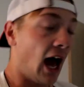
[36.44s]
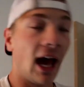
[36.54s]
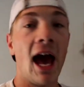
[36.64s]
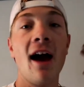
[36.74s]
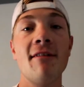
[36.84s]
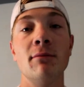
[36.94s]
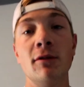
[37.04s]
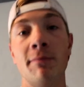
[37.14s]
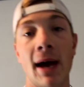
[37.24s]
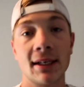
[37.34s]
I have
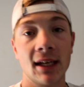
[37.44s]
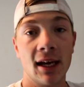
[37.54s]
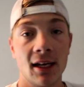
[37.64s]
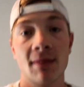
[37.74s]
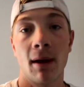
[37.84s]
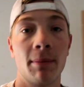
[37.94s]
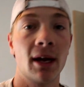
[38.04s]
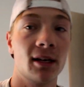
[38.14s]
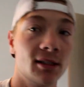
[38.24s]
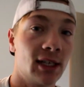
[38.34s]
moved back into my
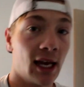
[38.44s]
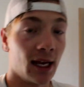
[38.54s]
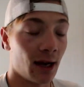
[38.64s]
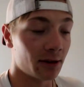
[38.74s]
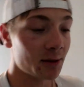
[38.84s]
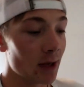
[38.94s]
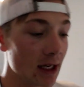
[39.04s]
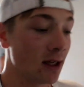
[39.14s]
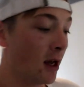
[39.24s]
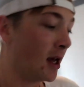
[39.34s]
parents, and I'll
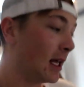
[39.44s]
explain